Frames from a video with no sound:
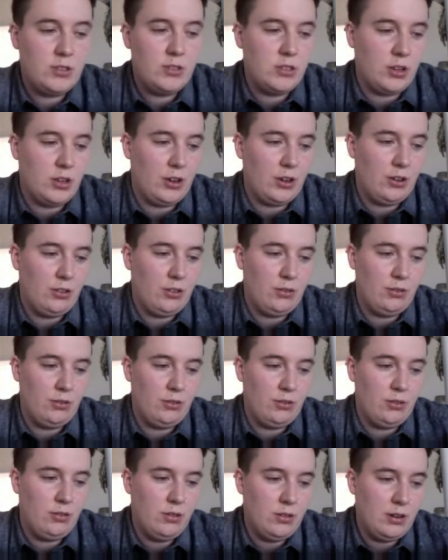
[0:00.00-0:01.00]

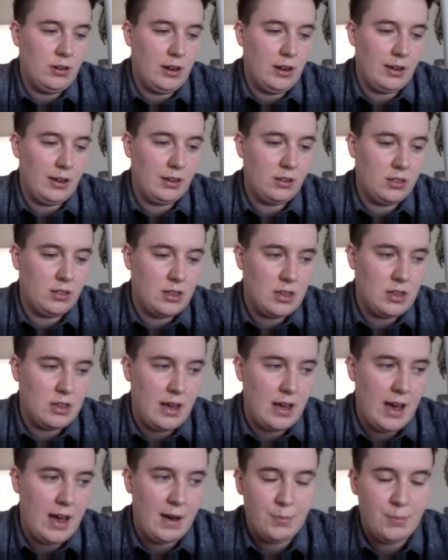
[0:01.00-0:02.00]
So like
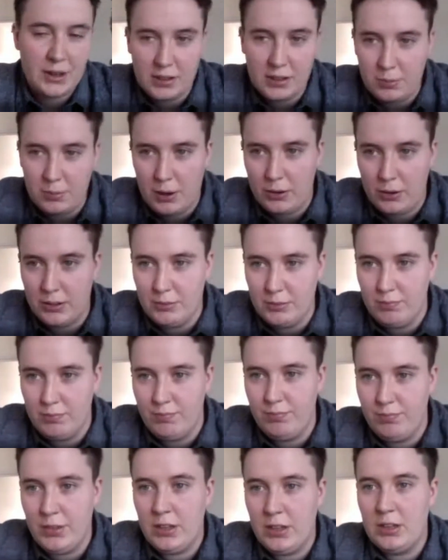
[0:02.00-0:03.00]
the epic
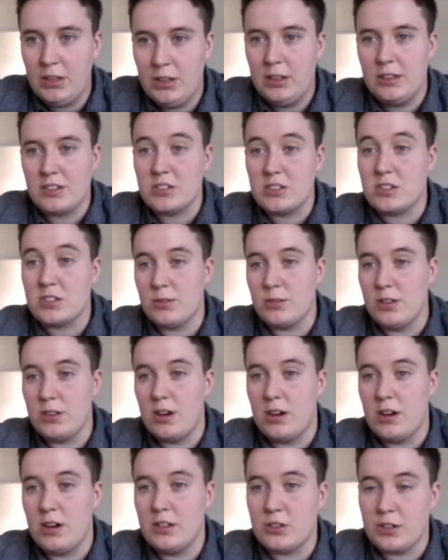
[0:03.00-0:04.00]
poem, this is the
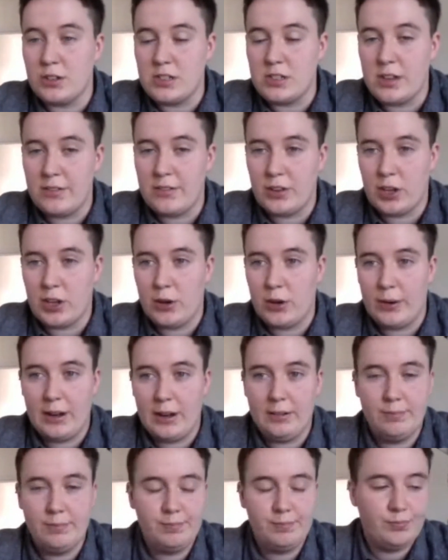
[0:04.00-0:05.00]
one that I tried to have a go
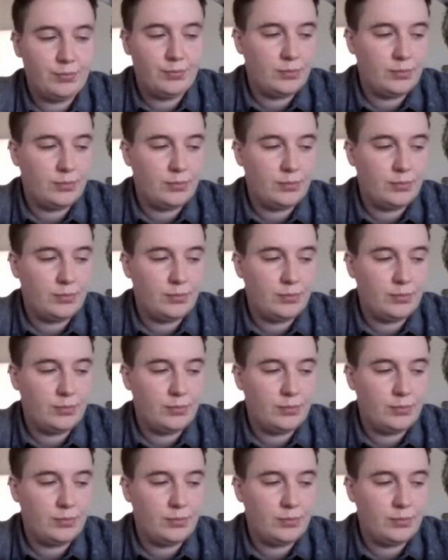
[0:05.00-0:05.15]
at,